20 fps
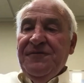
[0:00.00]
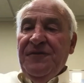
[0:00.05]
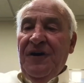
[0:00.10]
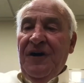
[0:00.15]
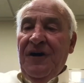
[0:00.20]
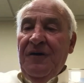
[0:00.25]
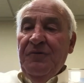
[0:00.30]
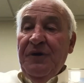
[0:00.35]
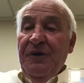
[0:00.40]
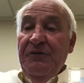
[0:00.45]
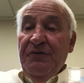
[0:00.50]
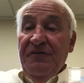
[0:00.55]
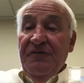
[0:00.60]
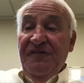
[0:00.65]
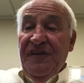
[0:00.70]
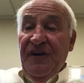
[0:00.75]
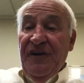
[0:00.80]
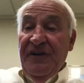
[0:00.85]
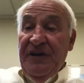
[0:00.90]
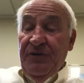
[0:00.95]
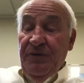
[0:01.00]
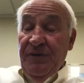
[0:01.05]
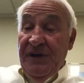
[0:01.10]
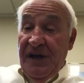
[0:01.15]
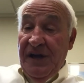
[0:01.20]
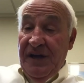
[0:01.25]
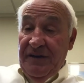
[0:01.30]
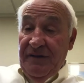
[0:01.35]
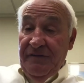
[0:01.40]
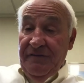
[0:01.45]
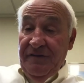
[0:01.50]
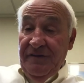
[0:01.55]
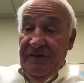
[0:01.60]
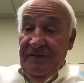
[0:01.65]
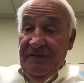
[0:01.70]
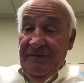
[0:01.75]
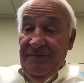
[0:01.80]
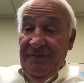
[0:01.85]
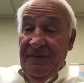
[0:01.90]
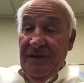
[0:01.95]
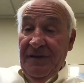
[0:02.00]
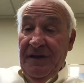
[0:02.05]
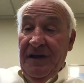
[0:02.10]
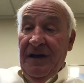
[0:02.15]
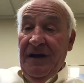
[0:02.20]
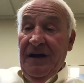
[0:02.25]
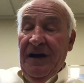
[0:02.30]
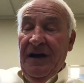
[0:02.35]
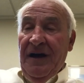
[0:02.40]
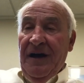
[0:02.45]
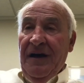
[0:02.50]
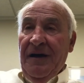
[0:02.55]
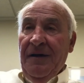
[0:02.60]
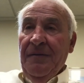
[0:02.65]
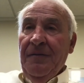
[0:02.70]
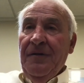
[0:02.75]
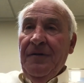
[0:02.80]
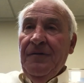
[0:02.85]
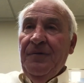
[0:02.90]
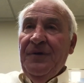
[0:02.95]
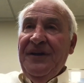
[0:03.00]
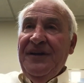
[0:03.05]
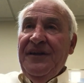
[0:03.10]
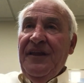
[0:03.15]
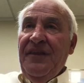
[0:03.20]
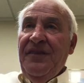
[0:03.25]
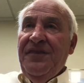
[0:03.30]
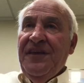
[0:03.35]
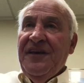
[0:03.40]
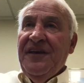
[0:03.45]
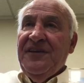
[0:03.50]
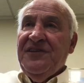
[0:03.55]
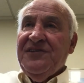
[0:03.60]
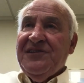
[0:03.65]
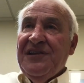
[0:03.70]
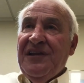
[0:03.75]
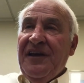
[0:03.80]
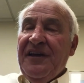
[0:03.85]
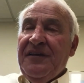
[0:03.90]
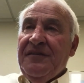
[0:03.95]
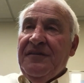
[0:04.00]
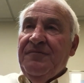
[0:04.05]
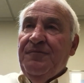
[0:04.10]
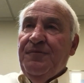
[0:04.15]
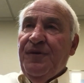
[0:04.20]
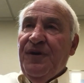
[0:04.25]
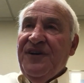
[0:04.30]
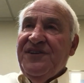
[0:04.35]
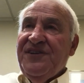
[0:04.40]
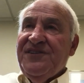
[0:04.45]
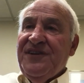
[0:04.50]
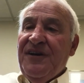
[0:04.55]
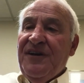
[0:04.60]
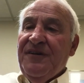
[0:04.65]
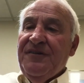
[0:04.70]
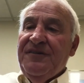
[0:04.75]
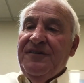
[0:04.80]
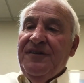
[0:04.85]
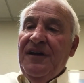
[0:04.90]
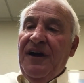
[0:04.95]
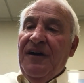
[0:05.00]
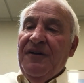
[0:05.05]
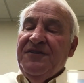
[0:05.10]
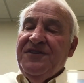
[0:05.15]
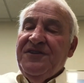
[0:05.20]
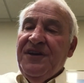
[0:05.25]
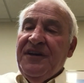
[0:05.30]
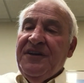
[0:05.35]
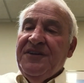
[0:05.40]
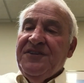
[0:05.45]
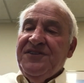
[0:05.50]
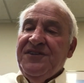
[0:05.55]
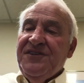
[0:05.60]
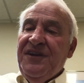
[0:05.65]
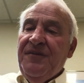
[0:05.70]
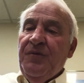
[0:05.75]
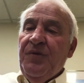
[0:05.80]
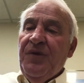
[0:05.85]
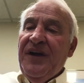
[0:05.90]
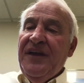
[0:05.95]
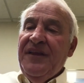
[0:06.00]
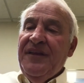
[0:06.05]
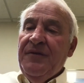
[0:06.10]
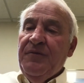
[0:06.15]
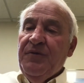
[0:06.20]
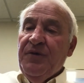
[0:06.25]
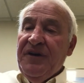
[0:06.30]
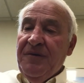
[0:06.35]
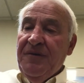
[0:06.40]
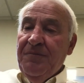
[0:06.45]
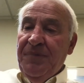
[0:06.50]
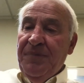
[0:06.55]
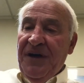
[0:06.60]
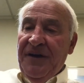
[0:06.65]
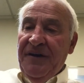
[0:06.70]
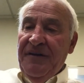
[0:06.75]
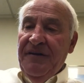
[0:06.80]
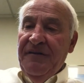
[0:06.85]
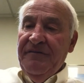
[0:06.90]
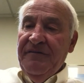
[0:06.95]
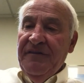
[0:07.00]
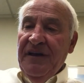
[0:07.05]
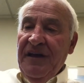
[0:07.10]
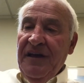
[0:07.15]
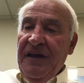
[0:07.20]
of all, we were very creative. We did things like priced our tickets in a way that were competitive.